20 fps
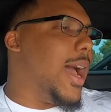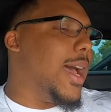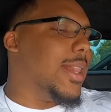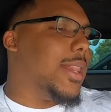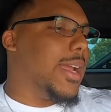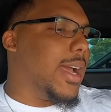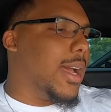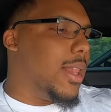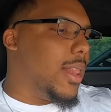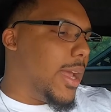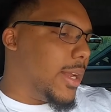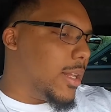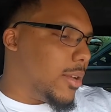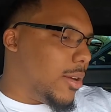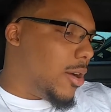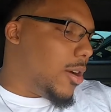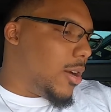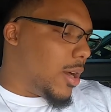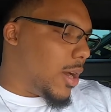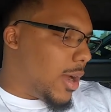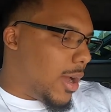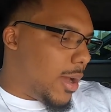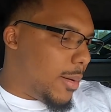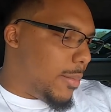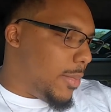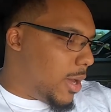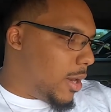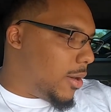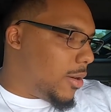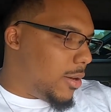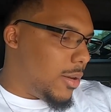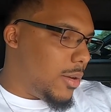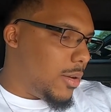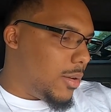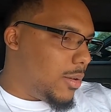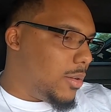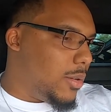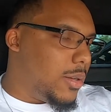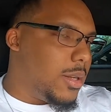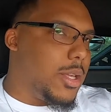I think I like the Huracan better though.
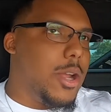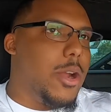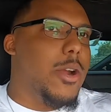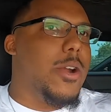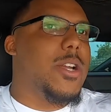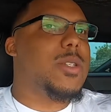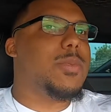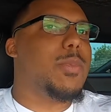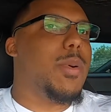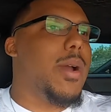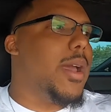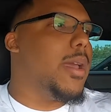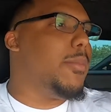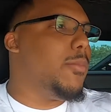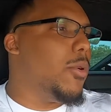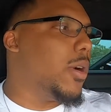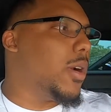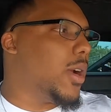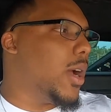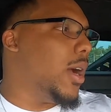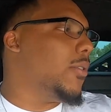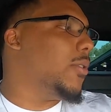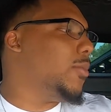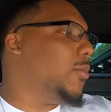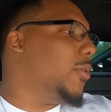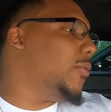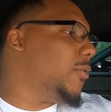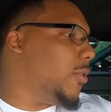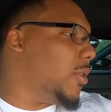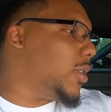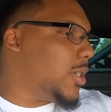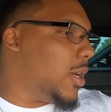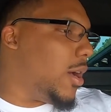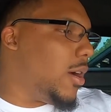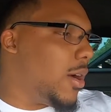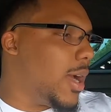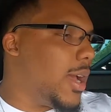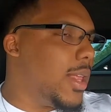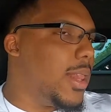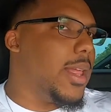The Urus is probably more comfortable for a
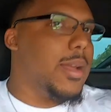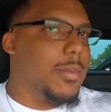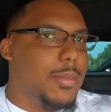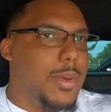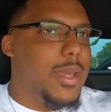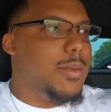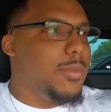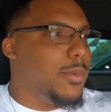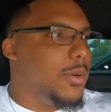tall guy like me.